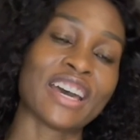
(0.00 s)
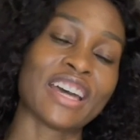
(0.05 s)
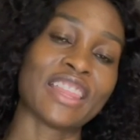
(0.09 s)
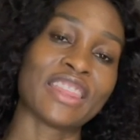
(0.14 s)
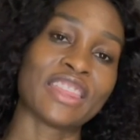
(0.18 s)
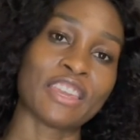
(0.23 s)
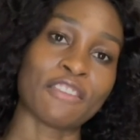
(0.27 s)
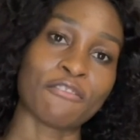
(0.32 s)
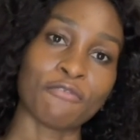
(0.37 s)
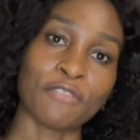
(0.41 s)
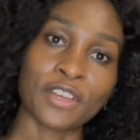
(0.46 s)

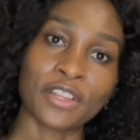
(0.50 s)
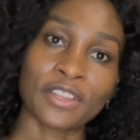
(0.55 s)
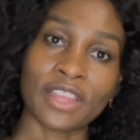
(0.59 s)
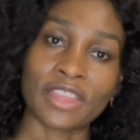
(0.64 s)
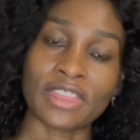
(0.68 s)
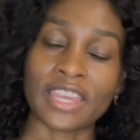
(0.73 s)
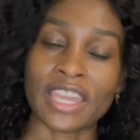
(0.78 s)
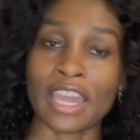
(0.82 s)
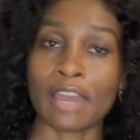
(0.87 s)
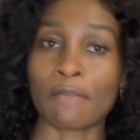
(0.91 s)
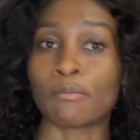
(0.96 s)
they feel
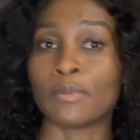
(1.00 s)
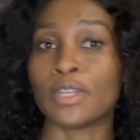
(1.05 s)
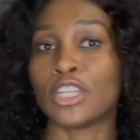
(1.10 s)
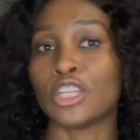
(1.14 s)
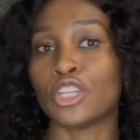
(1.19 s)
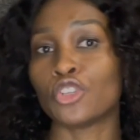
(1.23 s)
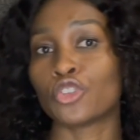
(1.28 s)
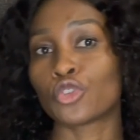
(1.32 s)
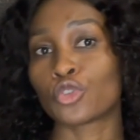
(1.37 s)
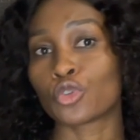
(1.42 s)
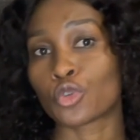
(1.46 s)
that the company
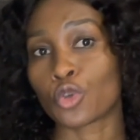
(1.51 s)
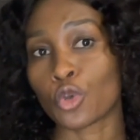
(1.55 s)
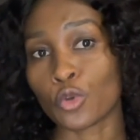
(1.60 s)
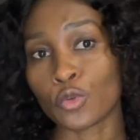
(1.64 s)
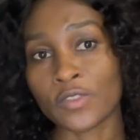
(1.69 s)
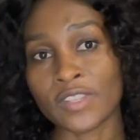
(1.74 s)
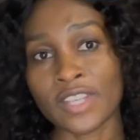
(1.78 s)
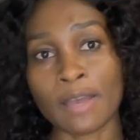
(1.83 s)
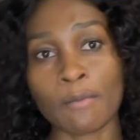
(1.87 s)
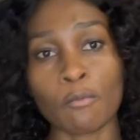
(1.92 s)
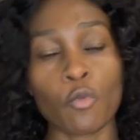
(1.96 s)
needs to
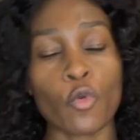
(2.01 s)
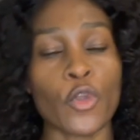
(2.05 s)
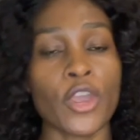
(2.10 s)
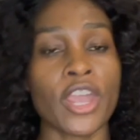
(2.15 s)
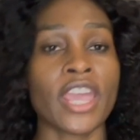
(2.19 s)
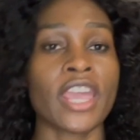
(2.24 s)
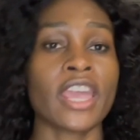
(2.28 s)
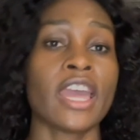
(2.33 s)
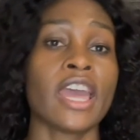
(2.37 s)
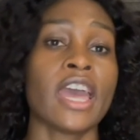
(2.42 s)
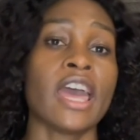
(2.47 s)
go
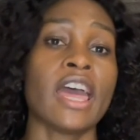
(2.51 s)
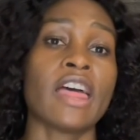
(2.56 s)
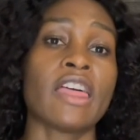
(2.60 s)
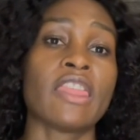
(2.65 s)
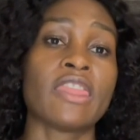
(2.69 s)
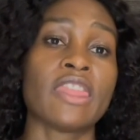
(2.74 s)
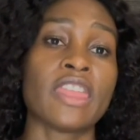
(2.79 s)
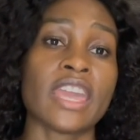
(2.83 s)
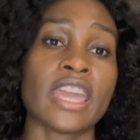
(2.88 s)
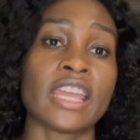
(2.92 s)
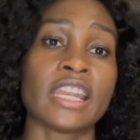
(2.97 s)
somewhere,
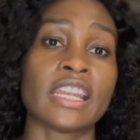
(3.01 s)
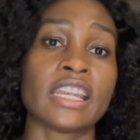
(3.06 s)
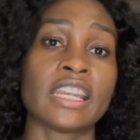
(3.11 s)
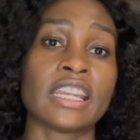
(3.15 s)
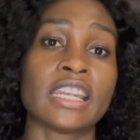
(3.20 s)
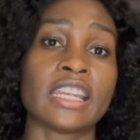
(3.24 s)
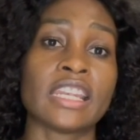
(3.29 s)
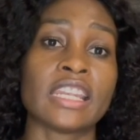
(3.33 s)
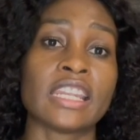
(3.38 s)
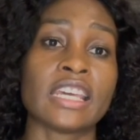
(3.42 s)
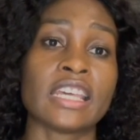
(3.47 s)

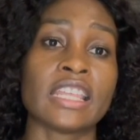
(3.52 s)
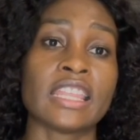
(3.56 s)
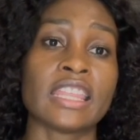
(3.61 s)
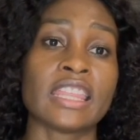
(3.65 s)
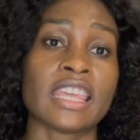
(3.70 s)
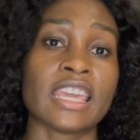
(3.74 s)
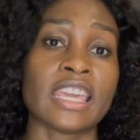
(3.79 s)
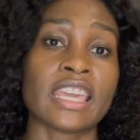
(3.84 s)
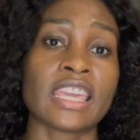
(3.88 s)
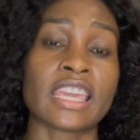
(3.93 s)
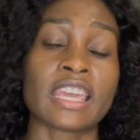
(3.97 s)
then
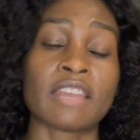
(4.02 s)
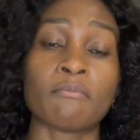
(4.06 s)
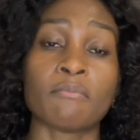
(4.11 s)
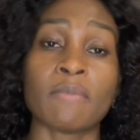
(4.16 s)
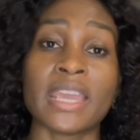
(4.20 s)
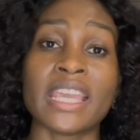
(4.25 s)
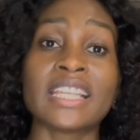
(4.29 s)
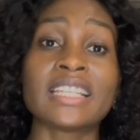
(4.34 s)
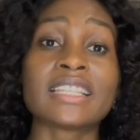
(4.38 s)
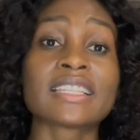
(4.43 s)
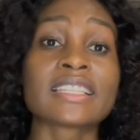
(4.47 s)
they can
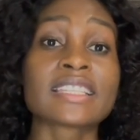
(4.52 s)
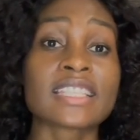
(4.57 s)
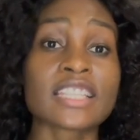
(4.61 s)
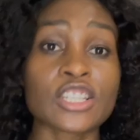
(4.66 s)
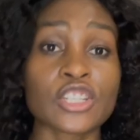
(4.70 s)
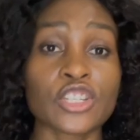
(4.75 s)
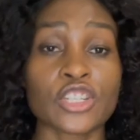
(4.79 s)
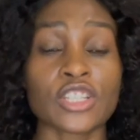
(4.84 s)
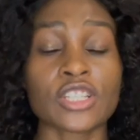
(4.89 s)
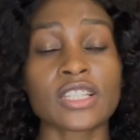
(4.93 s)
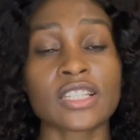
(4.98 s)
make
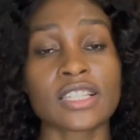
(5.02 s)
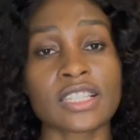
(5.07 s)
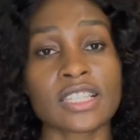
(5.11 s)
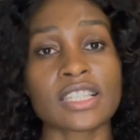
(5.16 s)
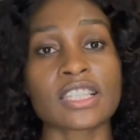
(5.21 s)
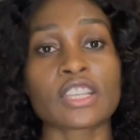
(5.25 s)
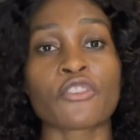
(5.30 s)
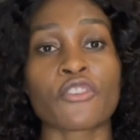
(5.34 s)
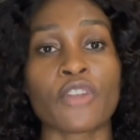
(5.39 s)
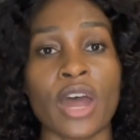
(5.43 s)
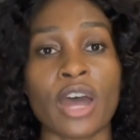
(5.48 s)
decisions
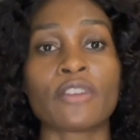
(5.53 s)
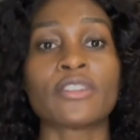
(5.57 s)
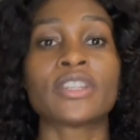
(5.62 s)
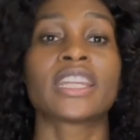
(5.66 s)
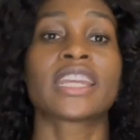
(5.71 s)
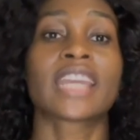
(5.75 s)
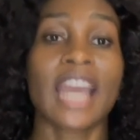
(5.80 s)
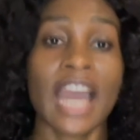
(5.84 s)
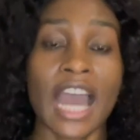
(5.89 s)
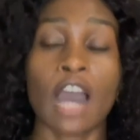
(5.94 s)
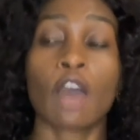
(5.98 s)

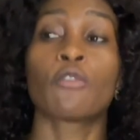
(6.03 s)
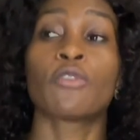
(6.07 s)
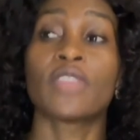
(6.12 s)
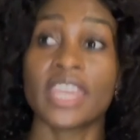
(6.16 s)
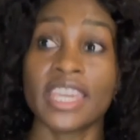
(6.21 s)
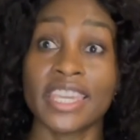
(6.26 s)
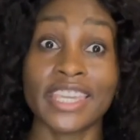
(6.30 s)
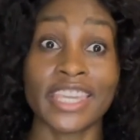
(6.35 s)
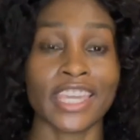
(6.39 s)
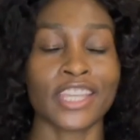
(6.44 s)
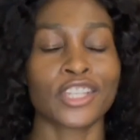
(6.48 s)
surrounding how
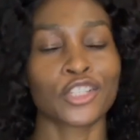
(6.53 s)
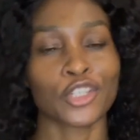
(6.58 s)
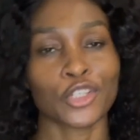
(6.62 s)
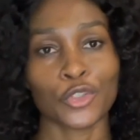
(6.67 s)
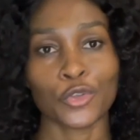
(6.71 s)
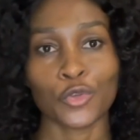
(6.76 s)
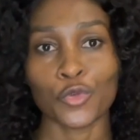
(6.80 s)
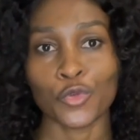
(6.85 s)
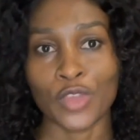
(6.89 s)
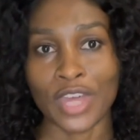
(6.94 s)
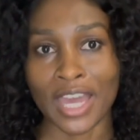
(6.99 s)
they
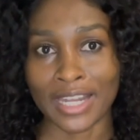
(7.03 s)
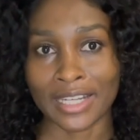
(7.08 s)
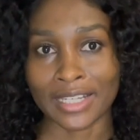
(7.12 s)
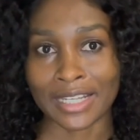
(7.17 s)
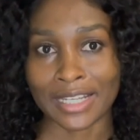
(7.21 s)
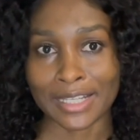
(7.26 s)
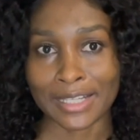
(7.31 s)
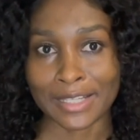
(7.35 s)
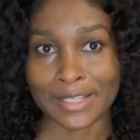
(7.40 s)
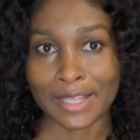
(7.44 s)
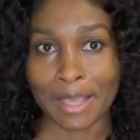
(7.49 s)
get to that
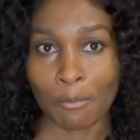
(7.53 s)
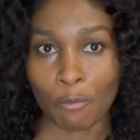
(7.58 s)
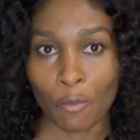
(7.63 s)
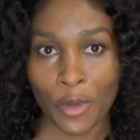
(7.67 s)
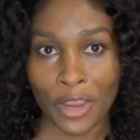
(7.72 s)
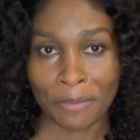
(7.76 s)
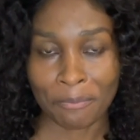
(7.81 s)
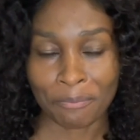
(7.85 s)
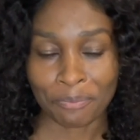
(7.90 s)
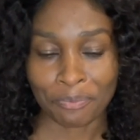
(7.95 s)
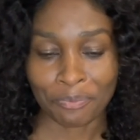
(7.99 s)

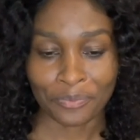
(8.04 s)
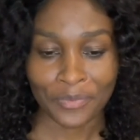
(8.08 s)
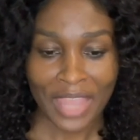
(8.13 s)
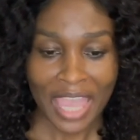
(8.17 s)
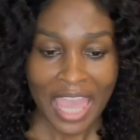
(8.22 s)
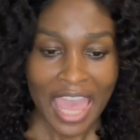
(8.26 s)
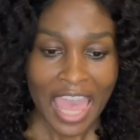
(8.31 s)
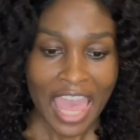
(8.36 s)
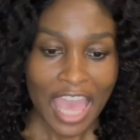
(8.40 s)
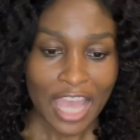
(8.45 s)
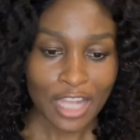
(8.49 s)
somewhere.
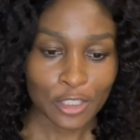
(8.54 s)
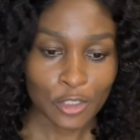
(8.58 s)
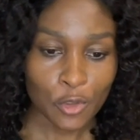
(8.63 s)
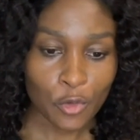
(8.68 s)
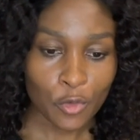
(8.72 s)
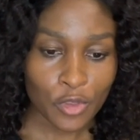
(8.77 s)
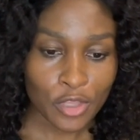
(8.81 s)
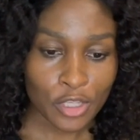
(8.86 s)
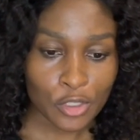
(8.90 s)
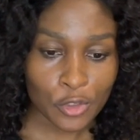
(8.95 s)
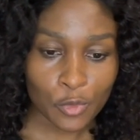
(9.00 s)
And
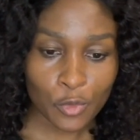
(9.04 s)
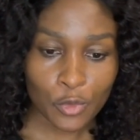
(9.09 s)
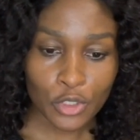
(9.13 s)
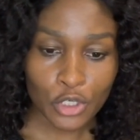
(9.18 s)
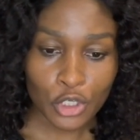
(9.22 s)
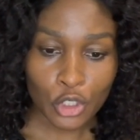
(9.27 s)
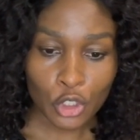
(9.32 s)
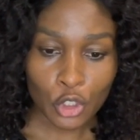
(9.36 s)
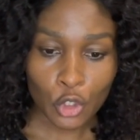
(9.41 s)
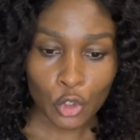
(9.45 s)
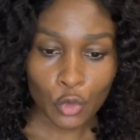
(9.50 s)
so this would
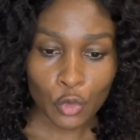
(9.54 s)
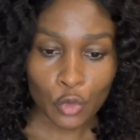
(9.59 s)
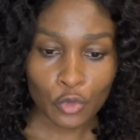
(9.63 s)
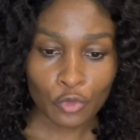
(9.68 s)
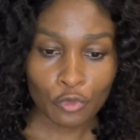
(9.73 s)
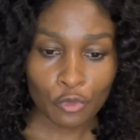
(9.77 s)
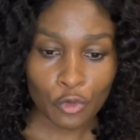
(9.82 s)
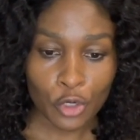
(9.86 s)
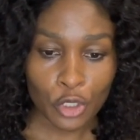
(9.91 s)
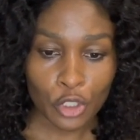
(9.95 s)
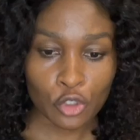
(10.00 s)
include,
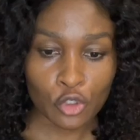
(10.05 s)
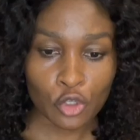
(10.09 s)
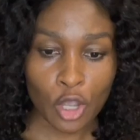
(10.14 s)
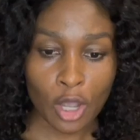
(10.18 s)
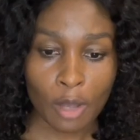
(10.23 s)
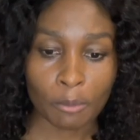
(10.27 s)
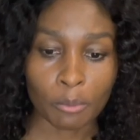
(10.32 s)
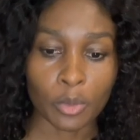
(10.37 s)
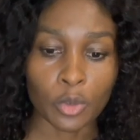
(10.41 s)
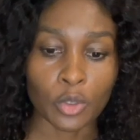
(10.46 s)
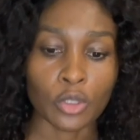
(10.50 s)
for
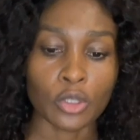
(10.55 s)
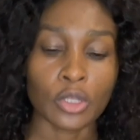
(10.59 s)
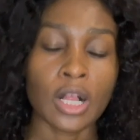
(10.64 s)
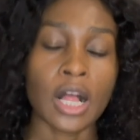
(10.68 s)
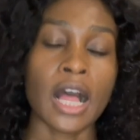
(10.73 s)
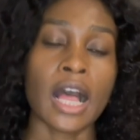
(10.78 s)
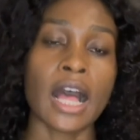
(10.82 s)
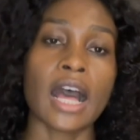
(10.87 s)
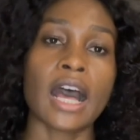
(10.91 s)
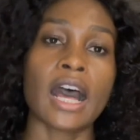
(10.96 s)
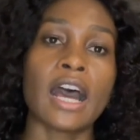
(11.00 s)
example,
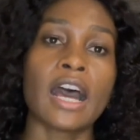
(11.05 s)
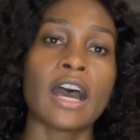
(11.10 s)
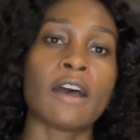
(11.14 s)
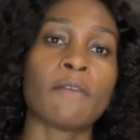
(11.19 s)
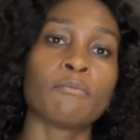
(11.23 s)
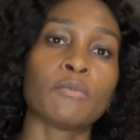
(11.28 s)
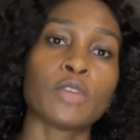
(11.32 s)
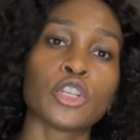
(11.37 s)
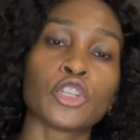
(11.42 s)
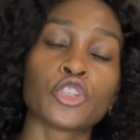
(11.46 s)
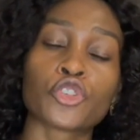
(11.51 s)

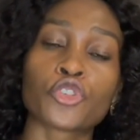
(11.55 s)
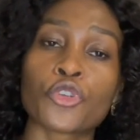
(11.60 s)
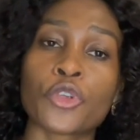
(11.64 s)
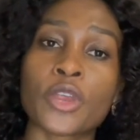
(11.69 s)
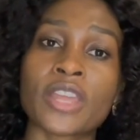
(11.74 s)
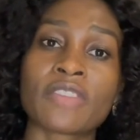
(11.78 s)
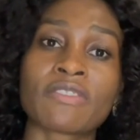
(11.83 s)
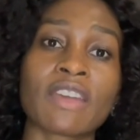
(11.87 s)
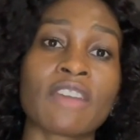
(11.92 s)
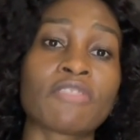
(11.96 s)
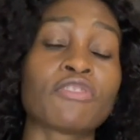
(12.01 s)

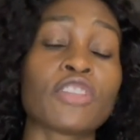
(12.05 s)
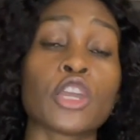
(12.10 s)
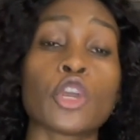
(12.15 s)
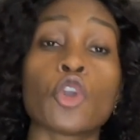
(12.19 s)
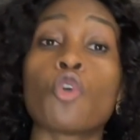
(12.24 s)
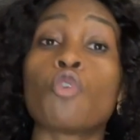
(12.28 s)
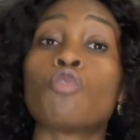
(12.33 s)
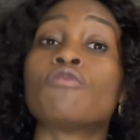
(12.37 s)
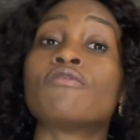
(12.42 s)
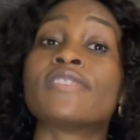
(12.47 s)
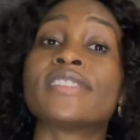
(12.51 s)
ensuring that they
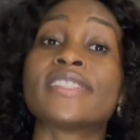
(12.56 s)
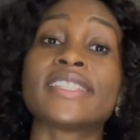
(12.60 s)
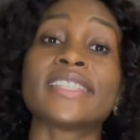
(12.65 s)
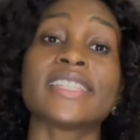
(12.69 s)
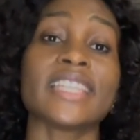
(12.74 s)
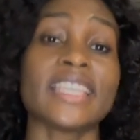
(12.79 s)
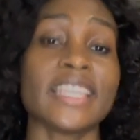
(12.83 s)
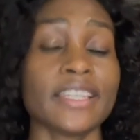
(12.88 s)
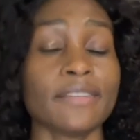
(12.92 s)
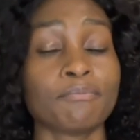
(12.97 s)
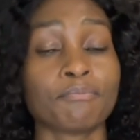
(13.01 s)

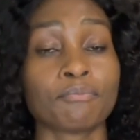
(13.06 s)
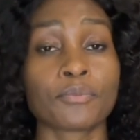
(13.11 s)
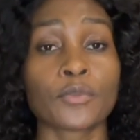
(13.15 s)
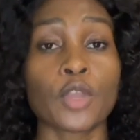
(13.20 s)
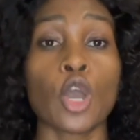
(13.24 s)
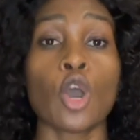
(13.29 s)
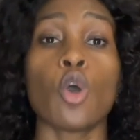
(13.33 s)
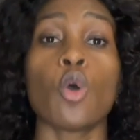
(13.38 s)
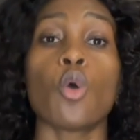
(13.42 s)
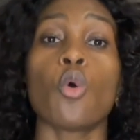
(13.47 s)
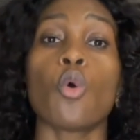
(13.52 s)
oversee
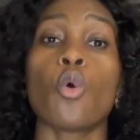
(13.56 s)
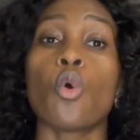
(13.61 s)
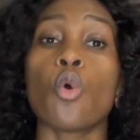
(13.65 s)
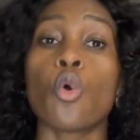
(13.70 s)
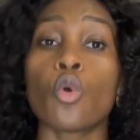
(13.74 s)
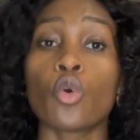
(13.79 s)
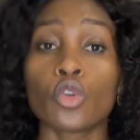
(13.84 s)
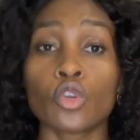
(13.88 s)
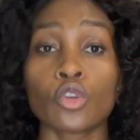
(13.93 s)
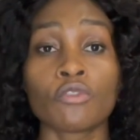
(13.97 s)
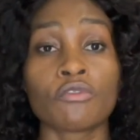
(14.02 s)

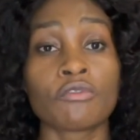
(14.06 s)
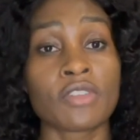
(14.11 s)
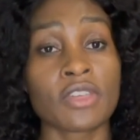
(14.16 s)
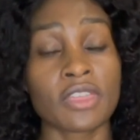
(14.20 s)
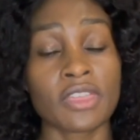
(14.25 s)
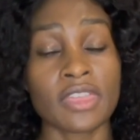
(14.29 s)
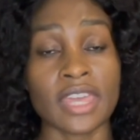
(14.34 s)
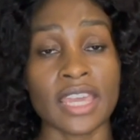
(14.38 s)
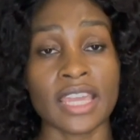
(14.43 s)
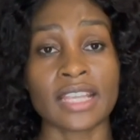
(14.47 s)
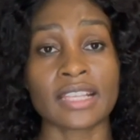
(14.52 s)
all of the
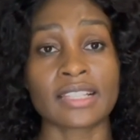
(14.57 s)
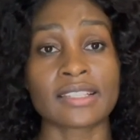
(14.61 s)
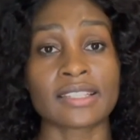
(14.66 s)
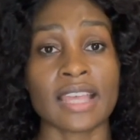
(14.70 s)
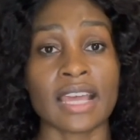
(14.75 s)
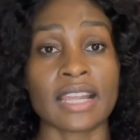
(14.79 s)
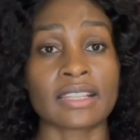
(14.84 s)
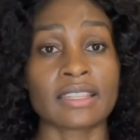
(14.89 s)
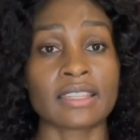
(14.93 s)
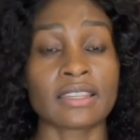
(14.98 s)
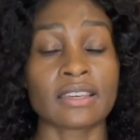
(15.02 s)
things
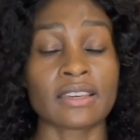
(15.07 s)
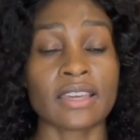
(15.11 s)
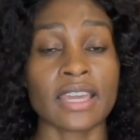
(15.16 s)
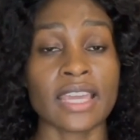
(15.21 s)
that the